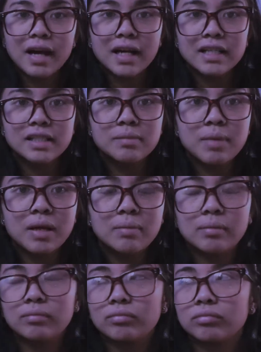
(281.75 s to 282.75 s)
Nice,
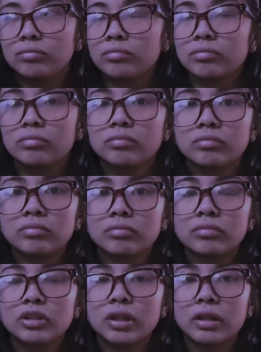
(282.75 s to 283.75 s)
baby.
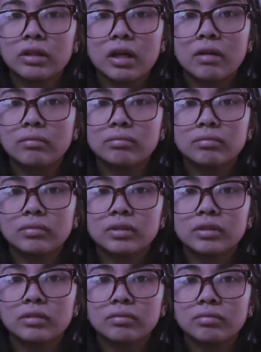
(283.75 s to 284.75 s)
You hear that?
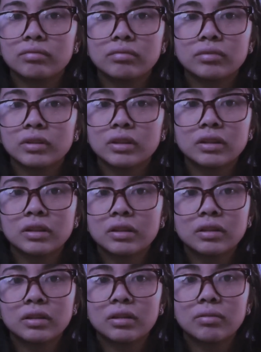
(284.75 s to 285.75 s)
It's
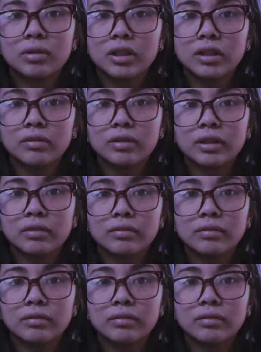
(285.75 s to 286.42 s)
really annoying.